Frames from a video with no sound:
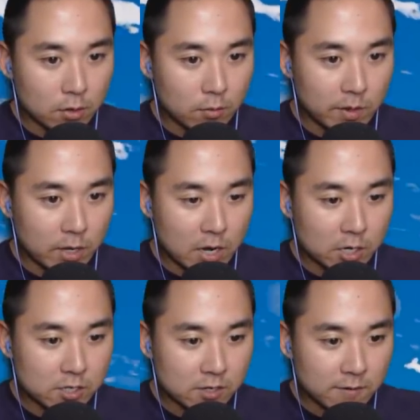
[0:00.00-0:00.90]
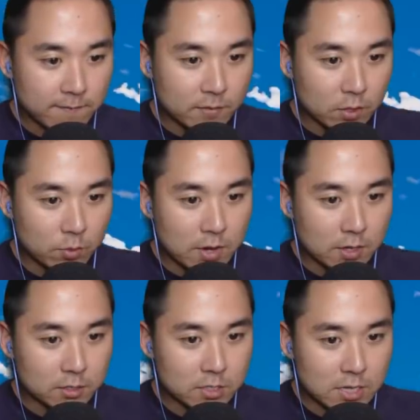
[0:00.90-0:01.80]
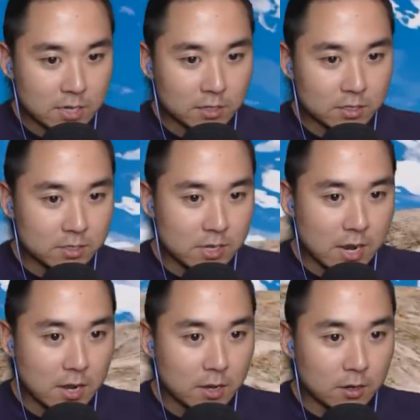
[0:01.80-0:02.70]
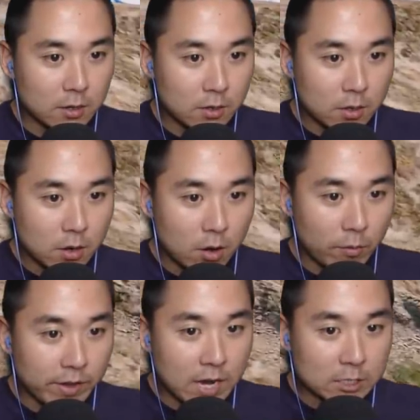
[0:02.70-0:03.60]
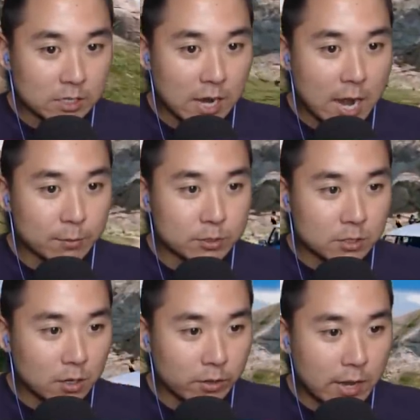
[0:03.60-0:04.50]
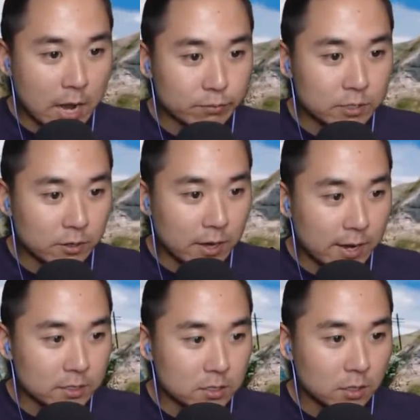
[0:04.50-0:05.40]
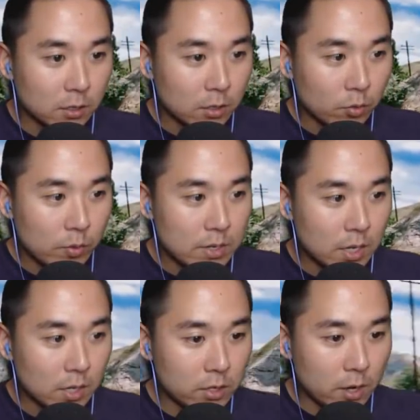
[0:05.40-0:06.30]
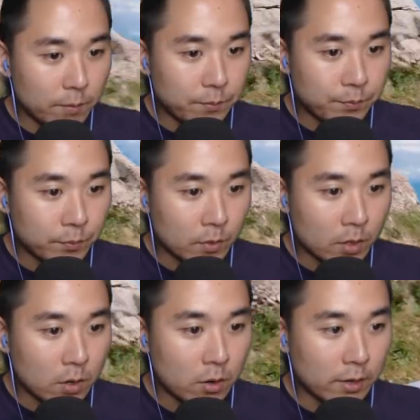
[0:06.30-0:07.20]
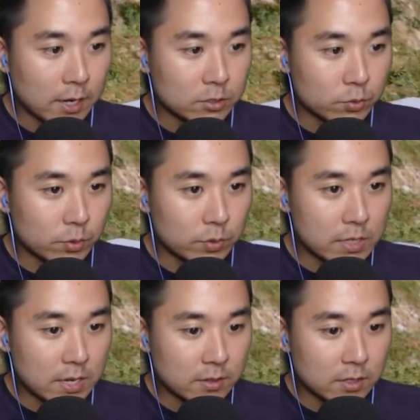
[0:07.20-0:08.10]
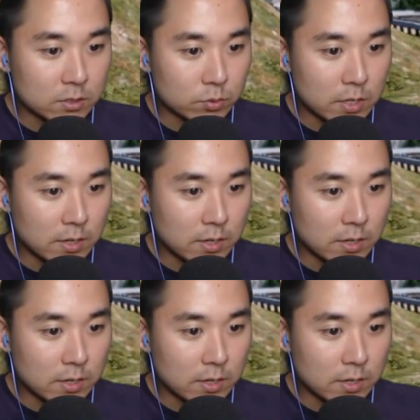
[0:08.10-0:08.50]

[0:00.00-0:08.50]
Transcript: Oh my gosh. Granny is insane. Oh my gosh, the cops! Are the cops here, guys? We need them. Alright, guys, we're taking these.